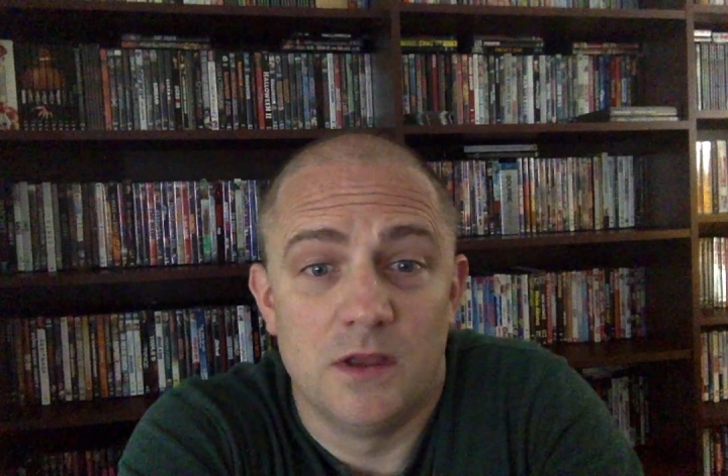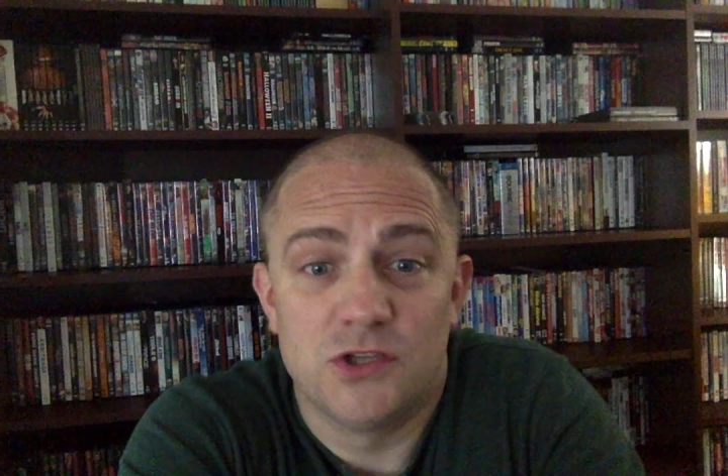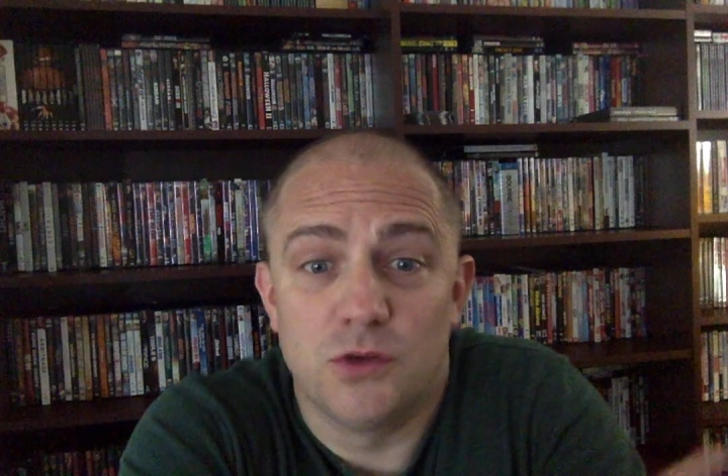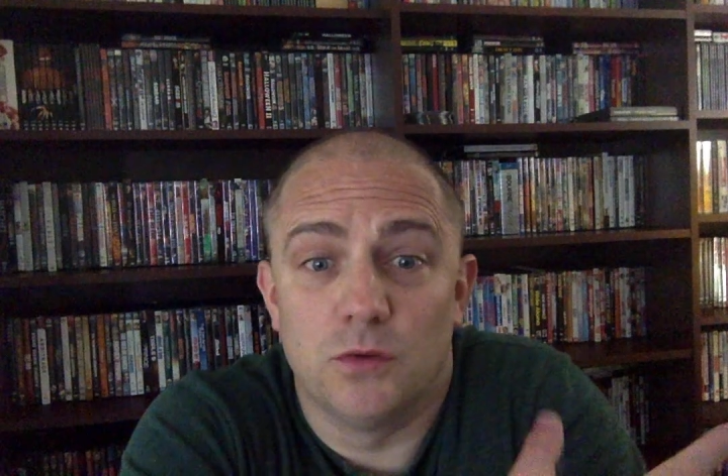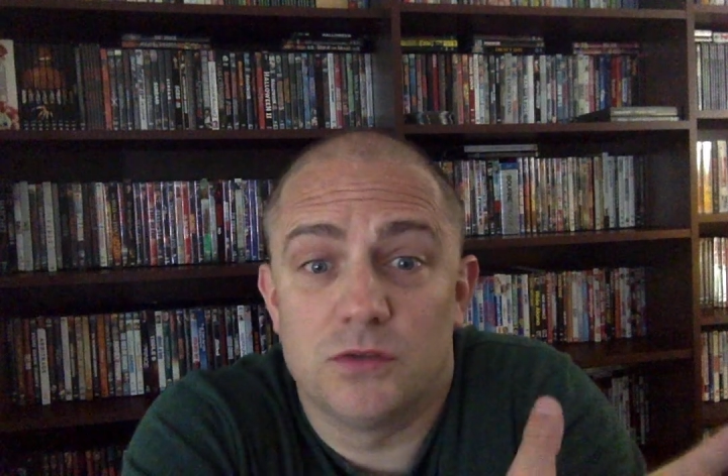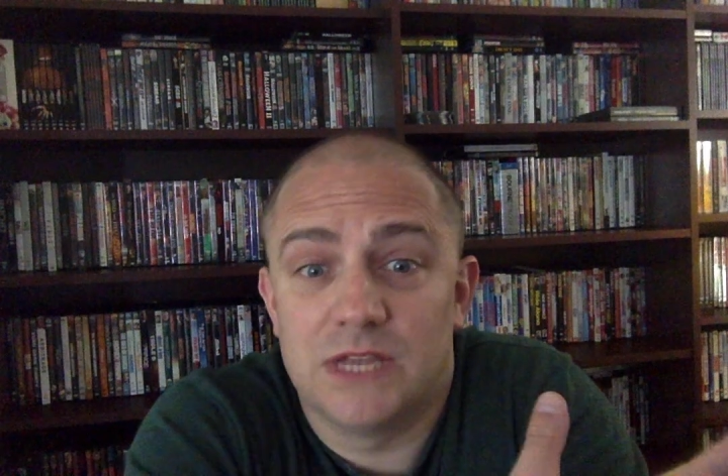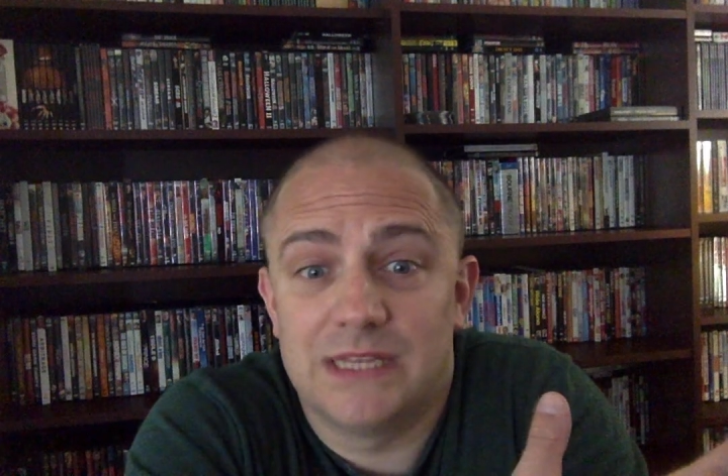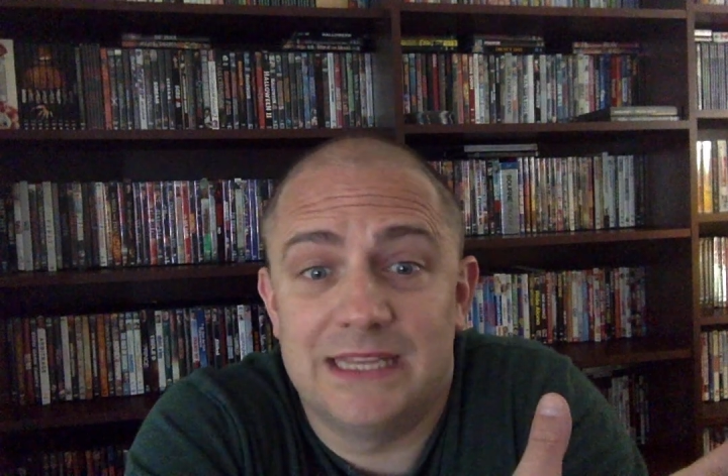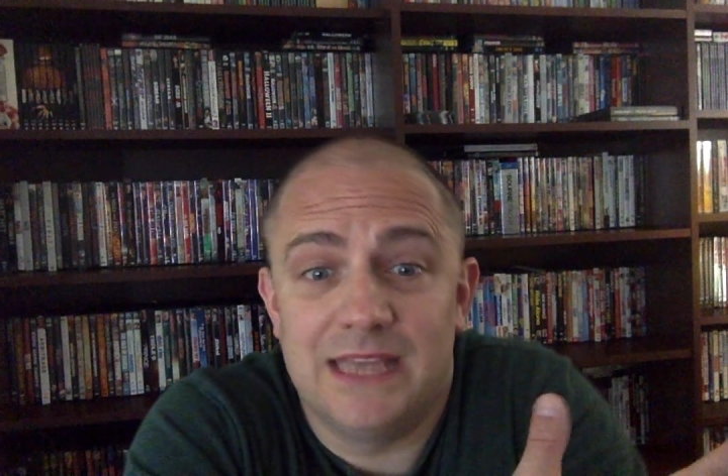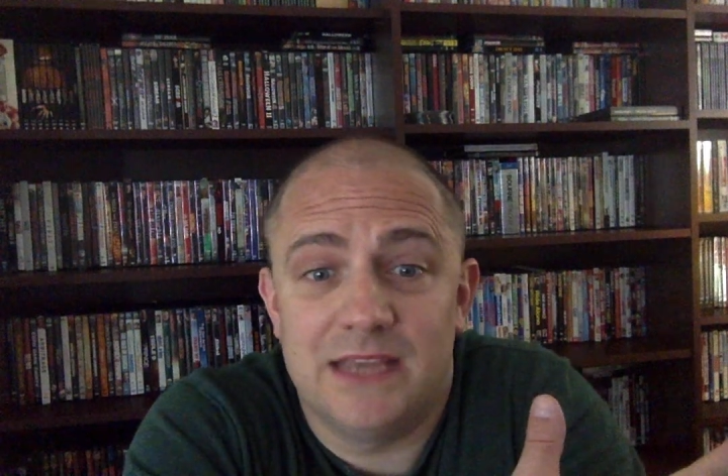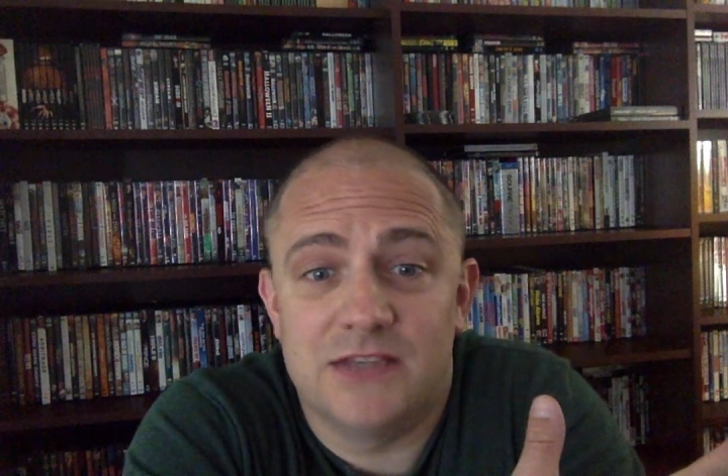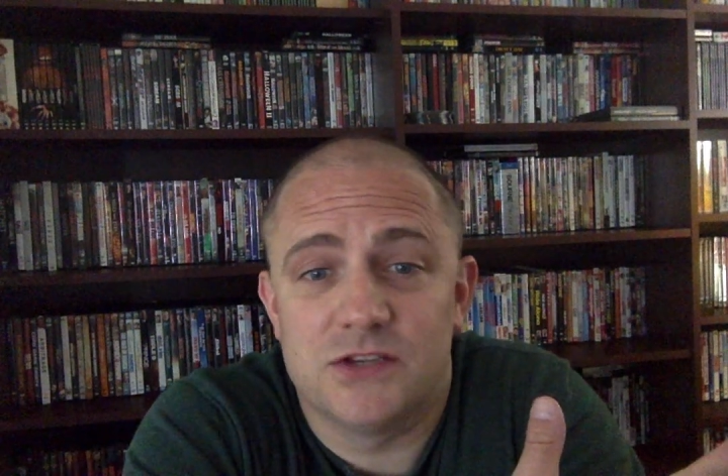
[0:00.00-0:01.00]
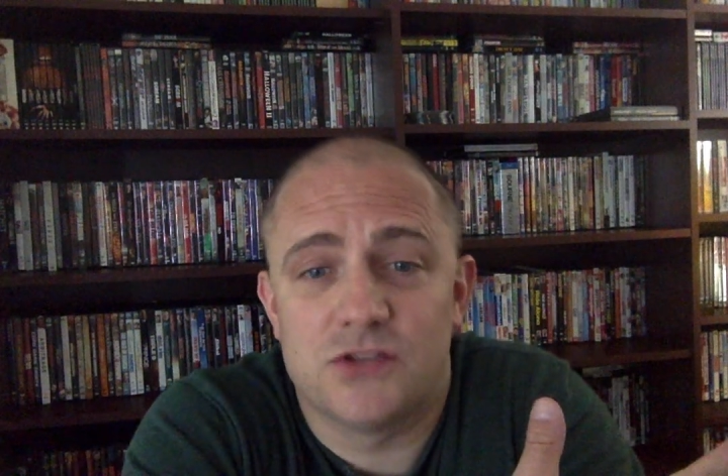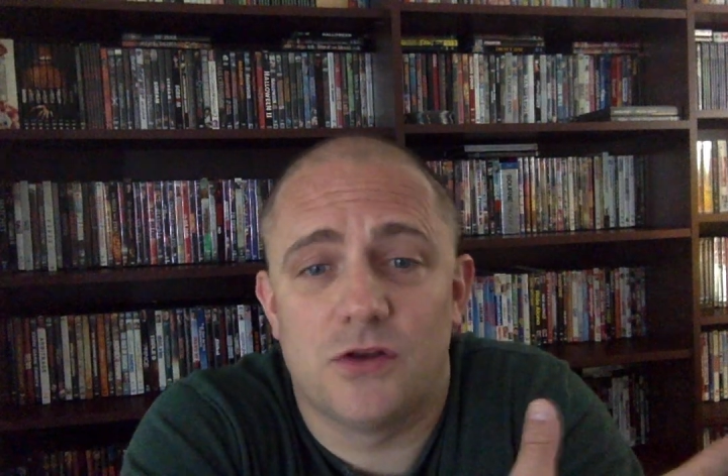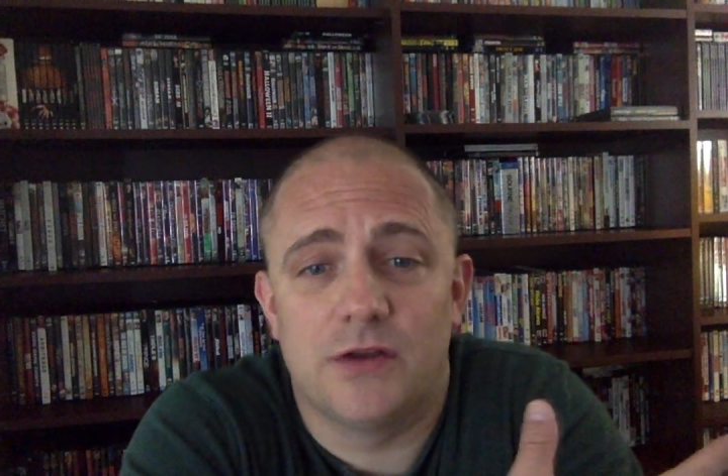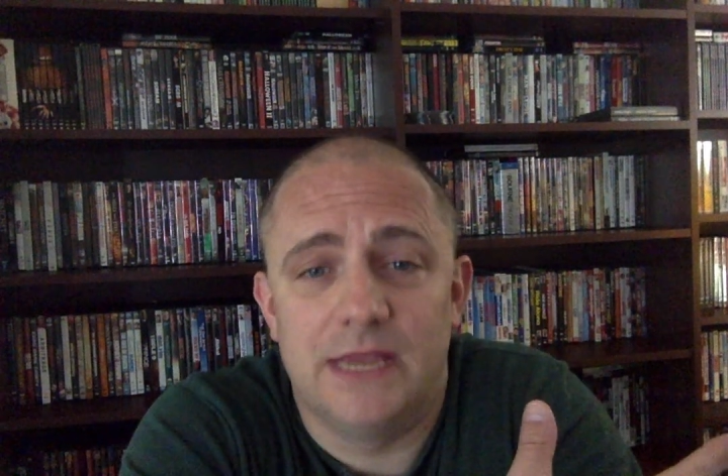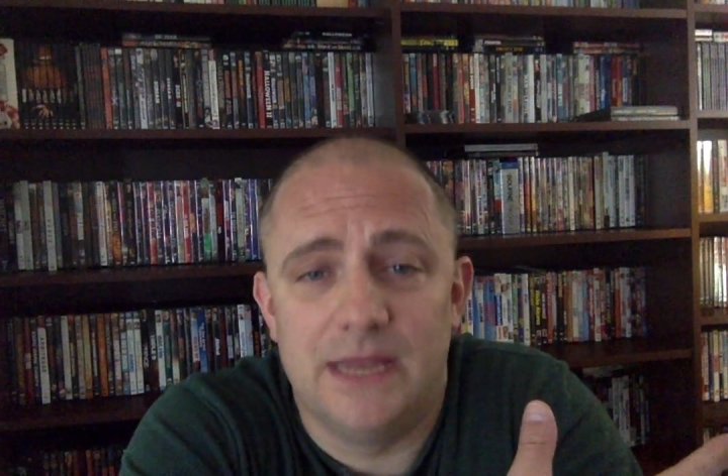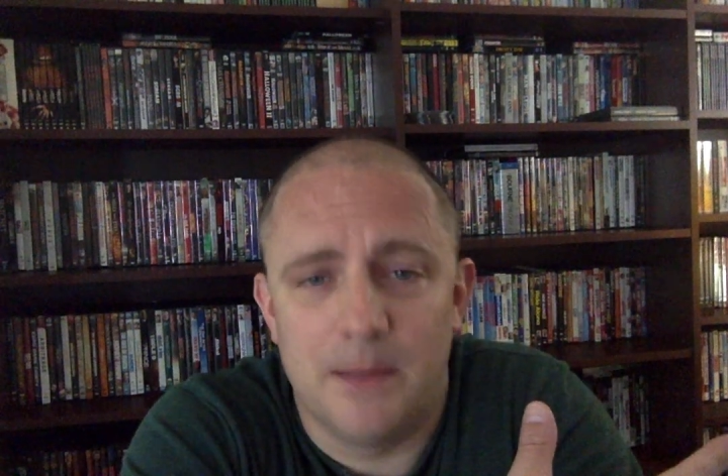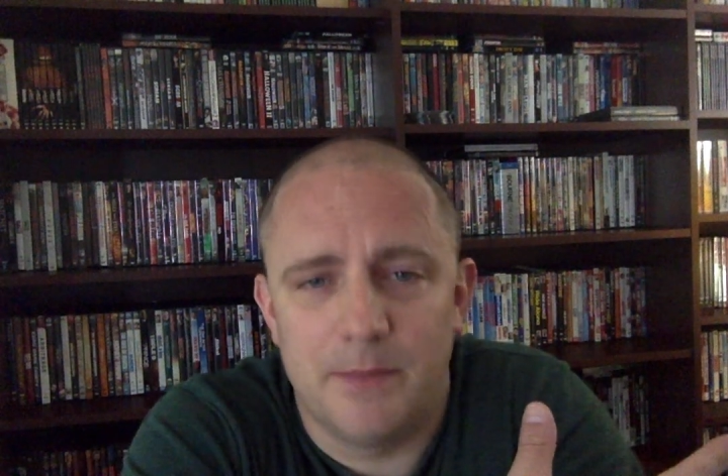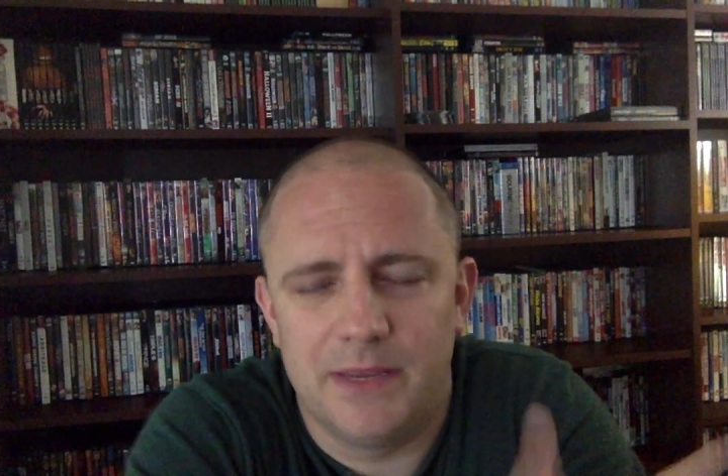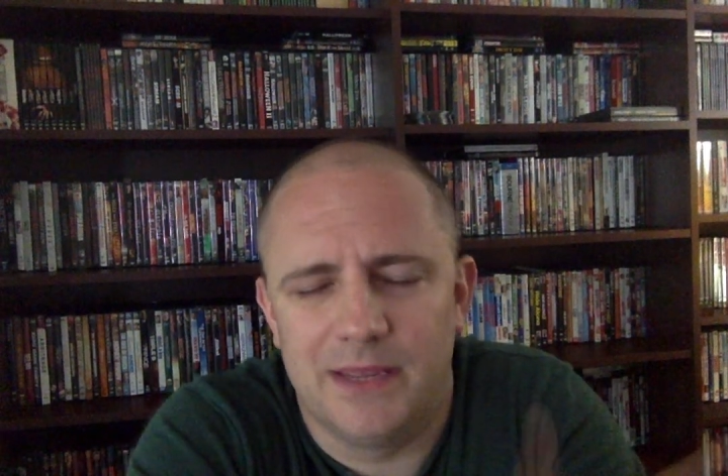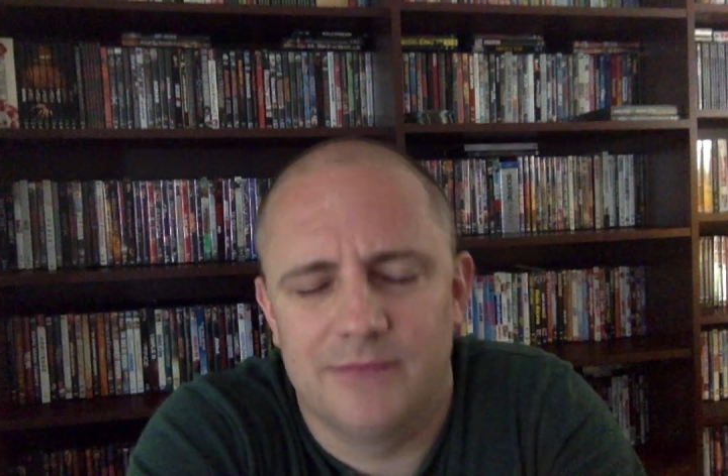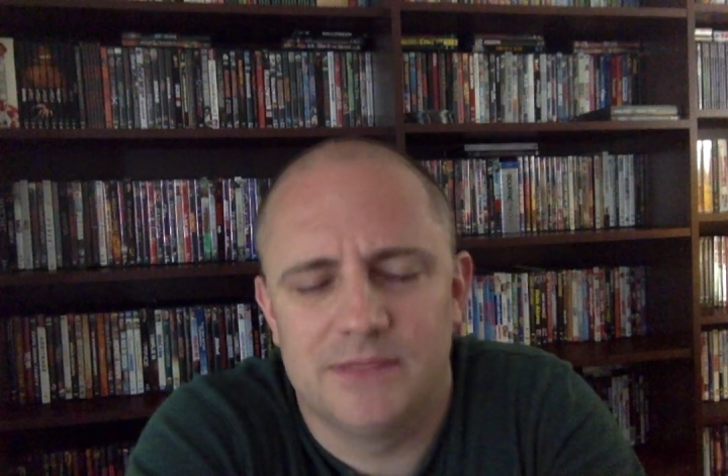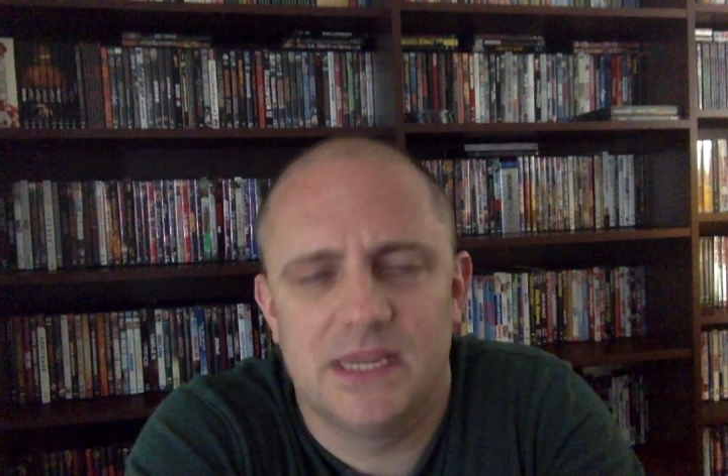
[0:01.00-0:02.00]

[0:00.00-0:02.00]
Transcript: So it looks like the Yankees are starting to heat up again,